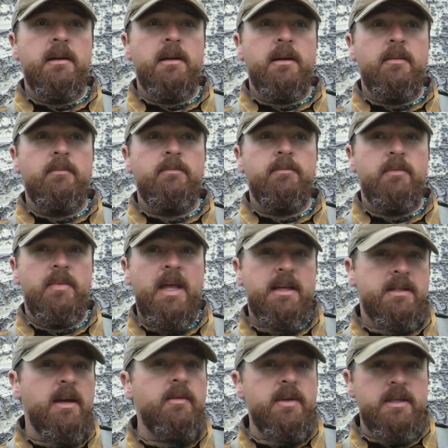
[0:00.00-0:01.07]
Um,
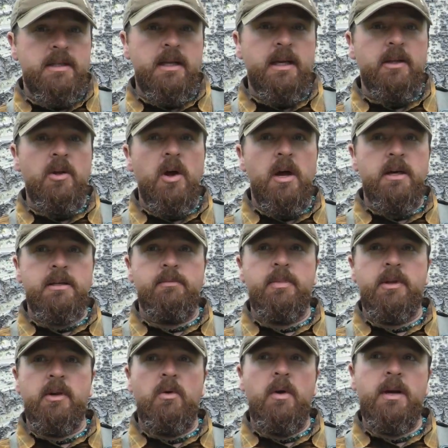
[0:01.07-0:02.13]
that's obviously a loss,
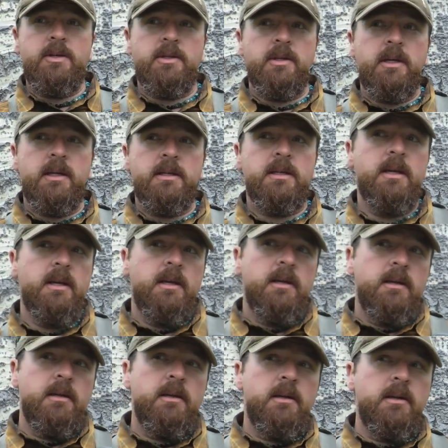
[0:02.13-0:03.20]
but the question is,
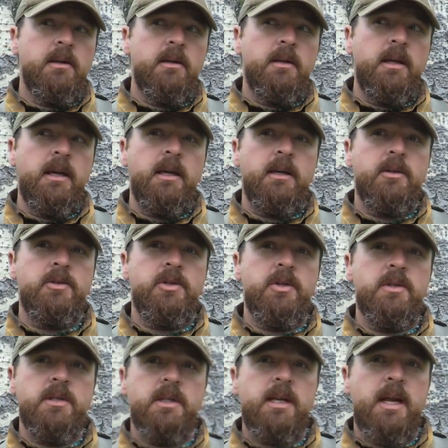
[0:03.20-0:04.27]
in
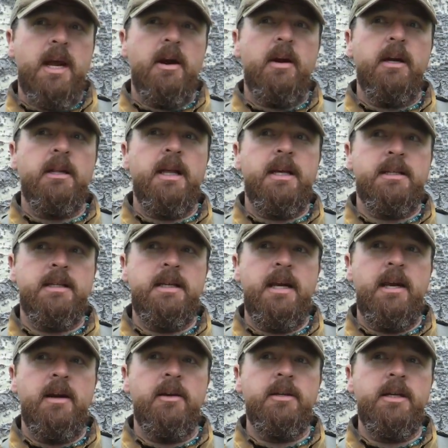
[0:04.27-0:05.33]
choosing to carry less
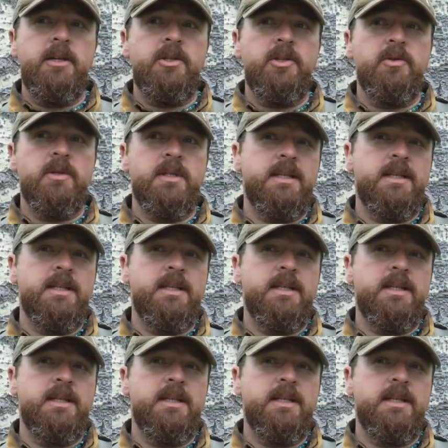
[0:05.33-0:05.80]
gear, did you